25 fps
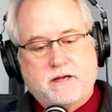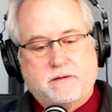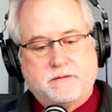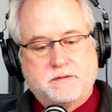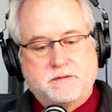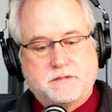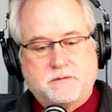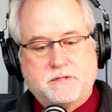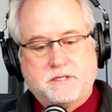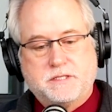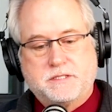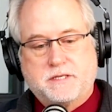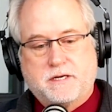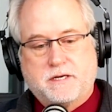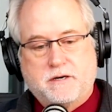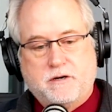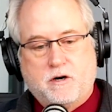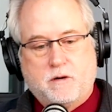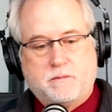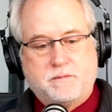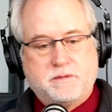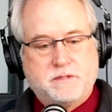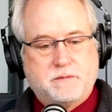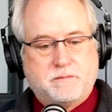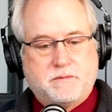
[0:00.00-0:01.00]
I was always there
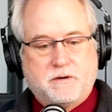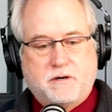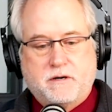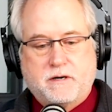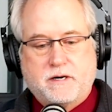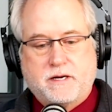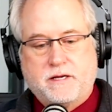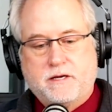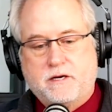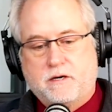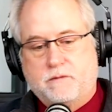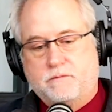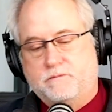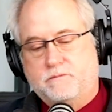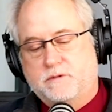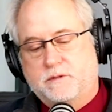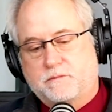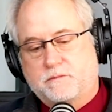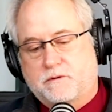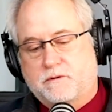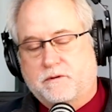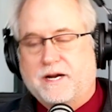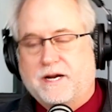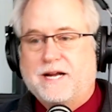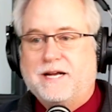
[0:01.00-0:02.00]
helping the party, helping with
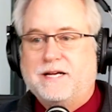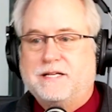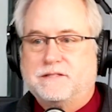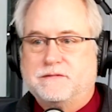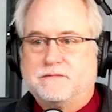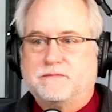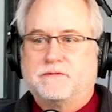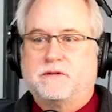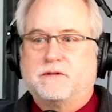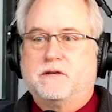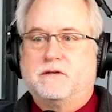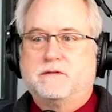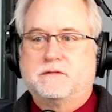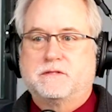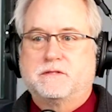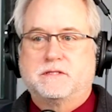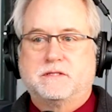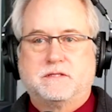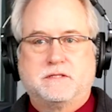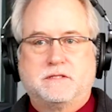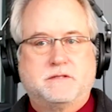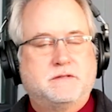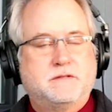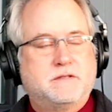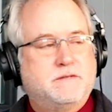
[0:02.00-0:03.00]
parades and floats
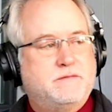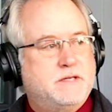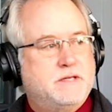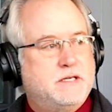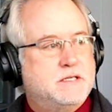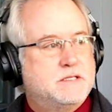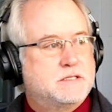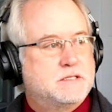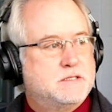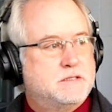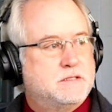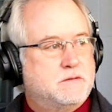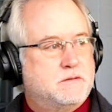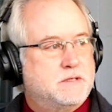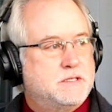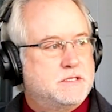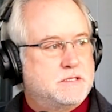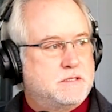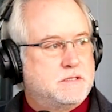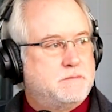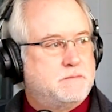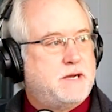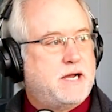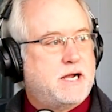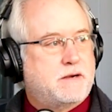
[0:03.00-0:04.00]
and doing events and always
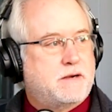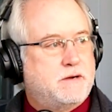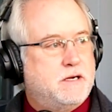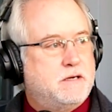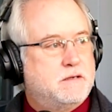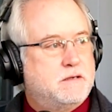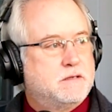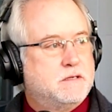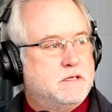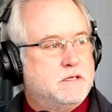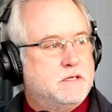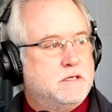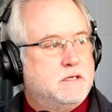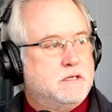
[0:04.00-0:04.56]
in the background.